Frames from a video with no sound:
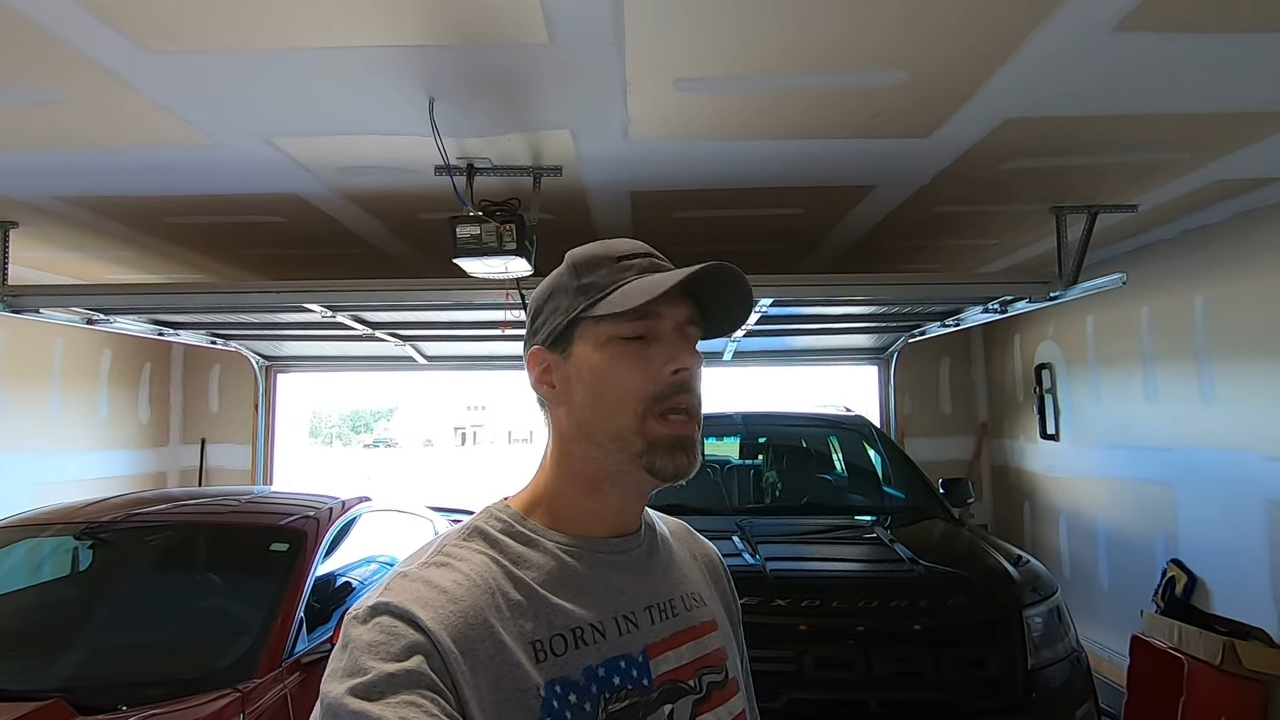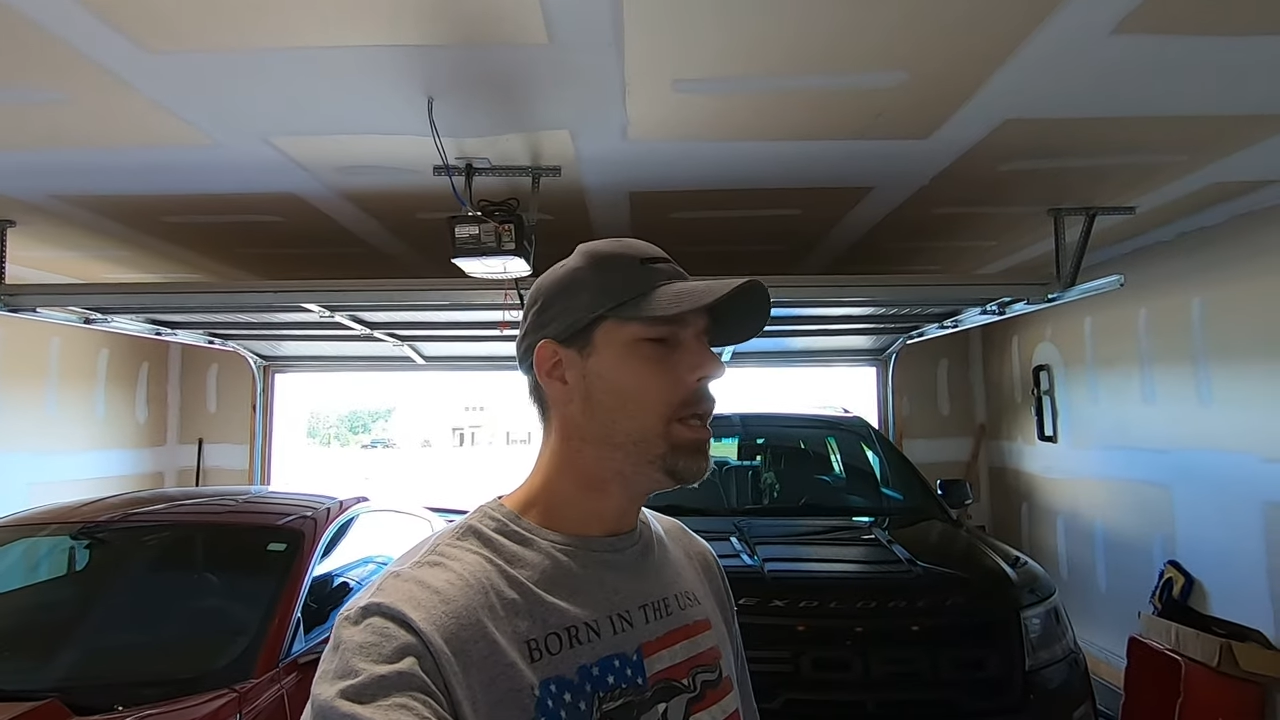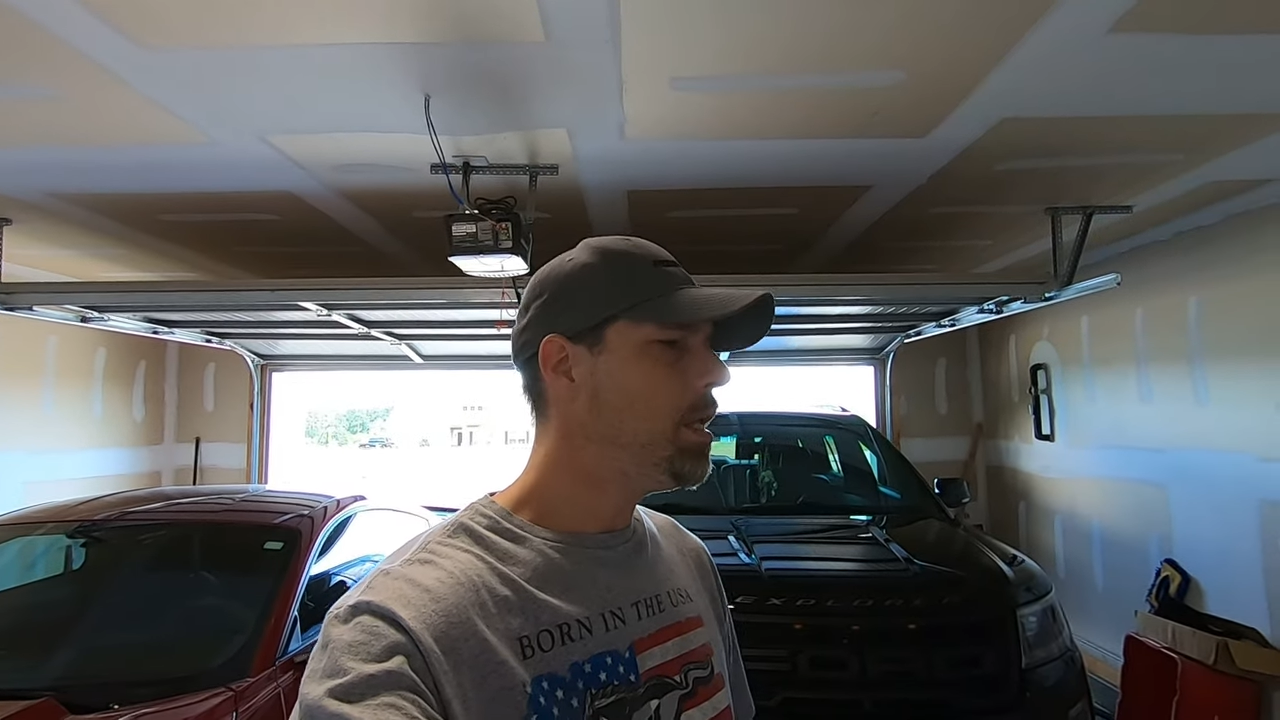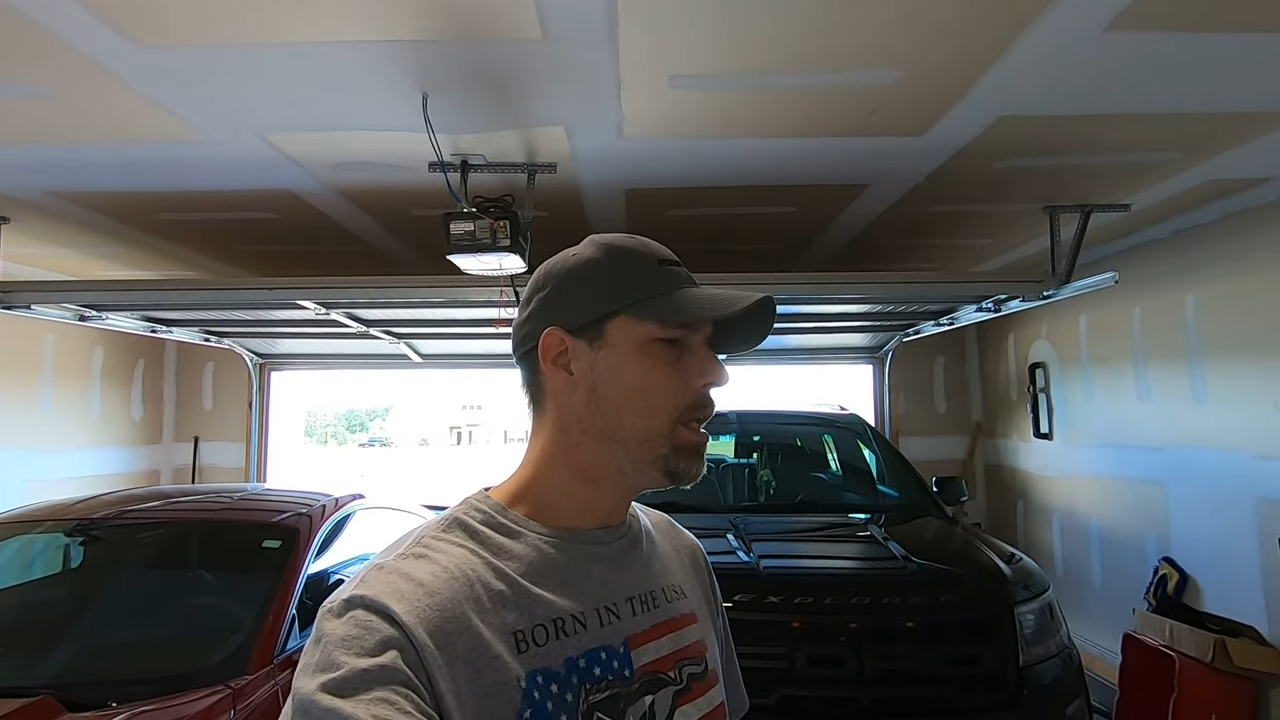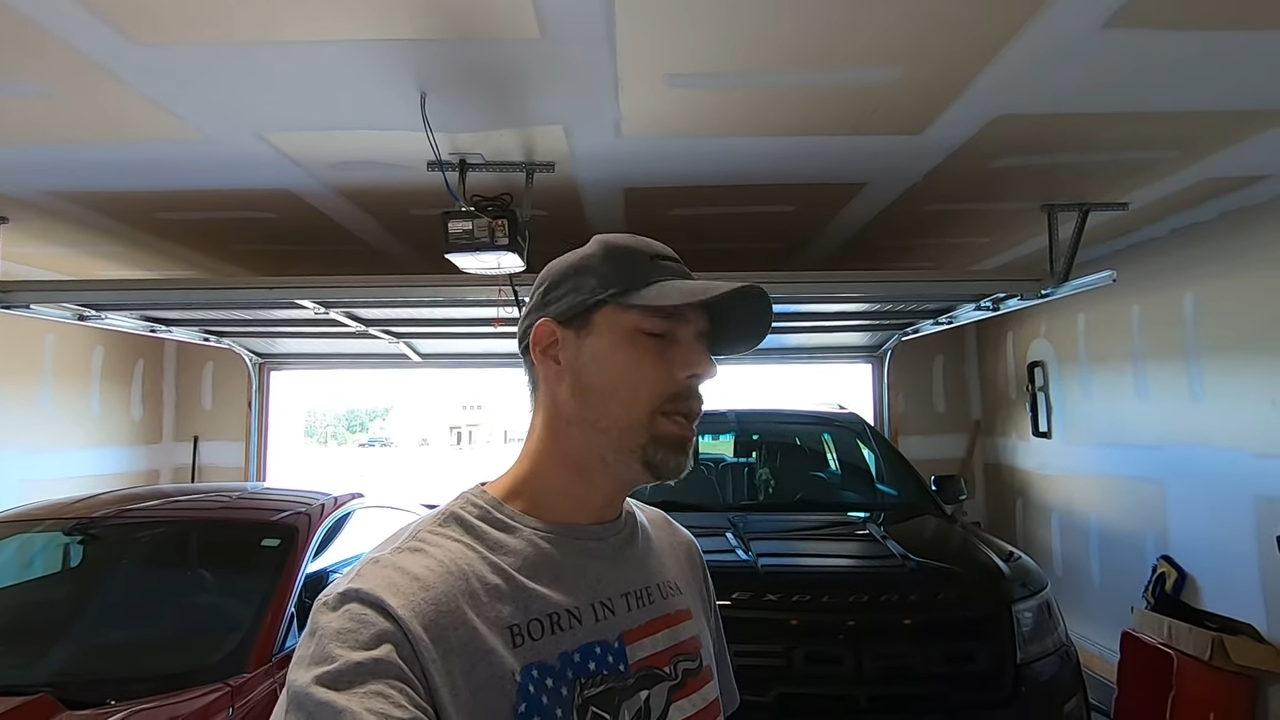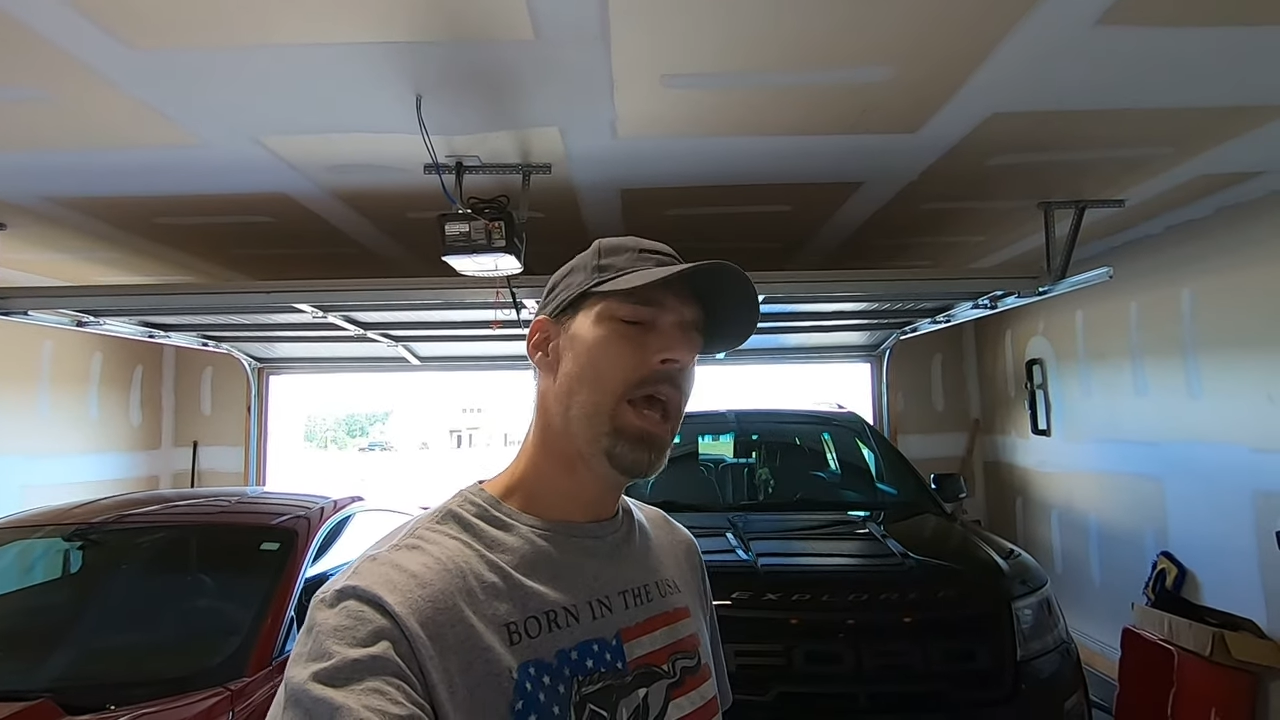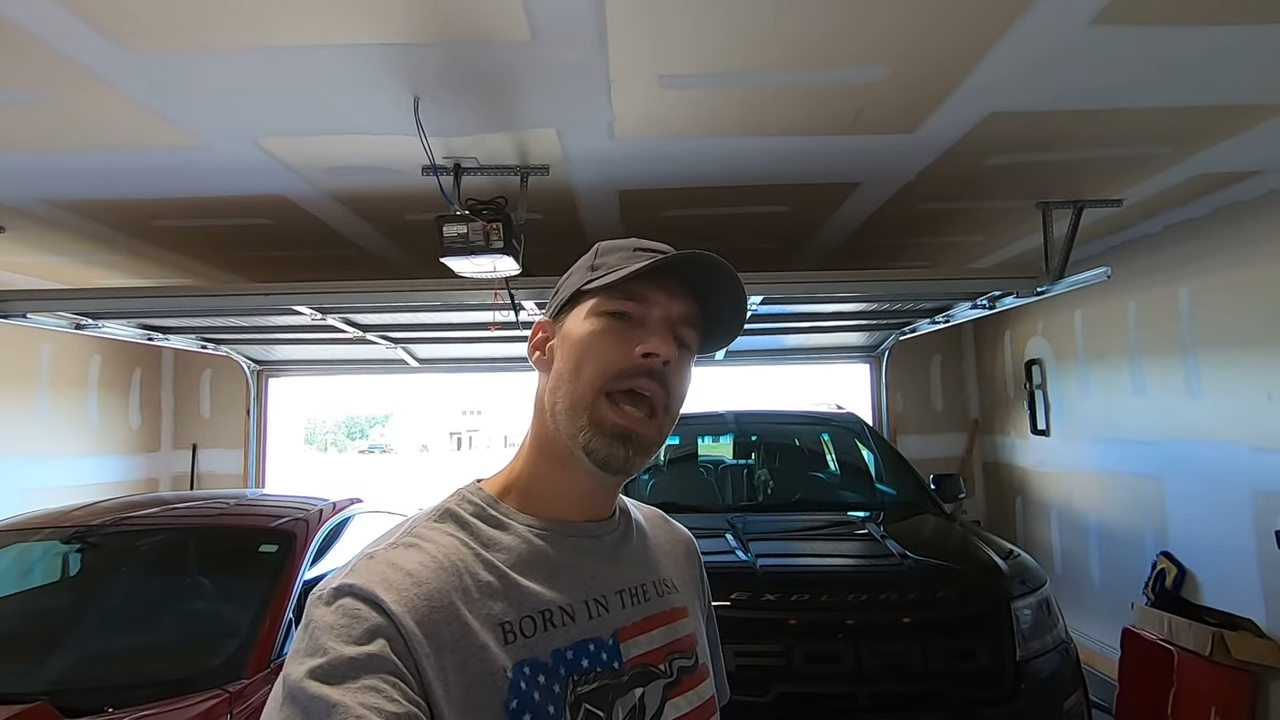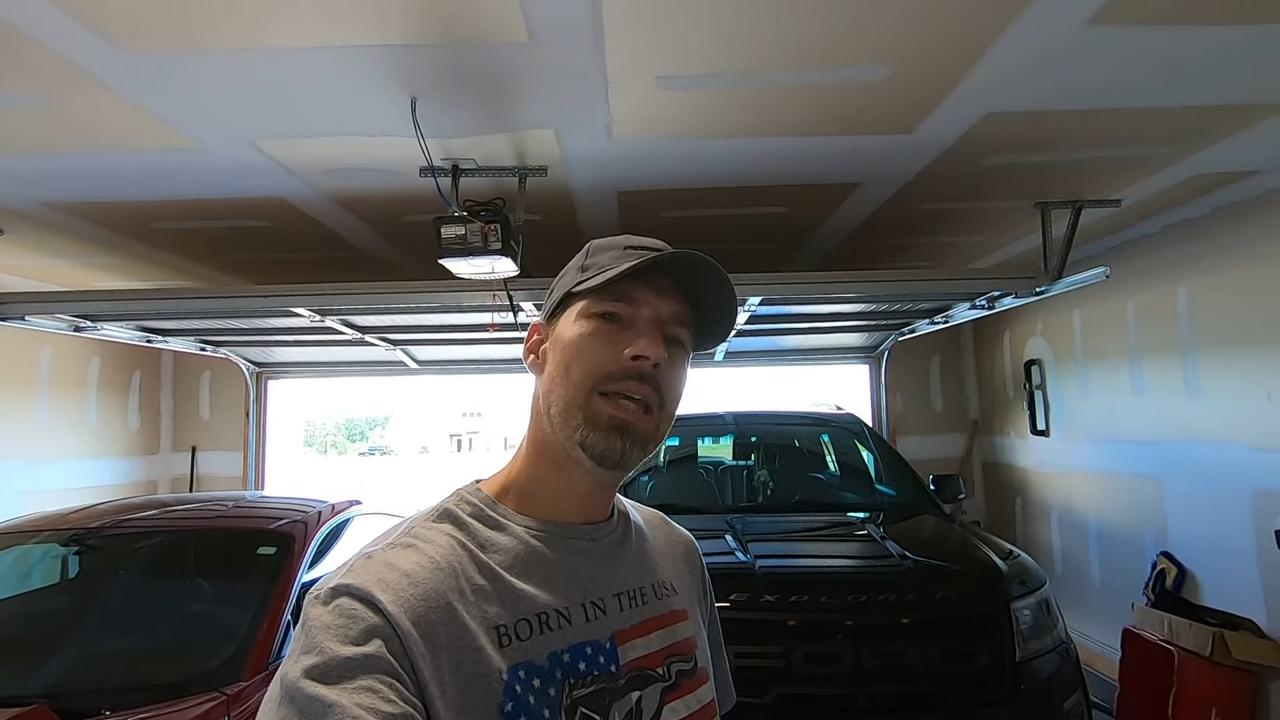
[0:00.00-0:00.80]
and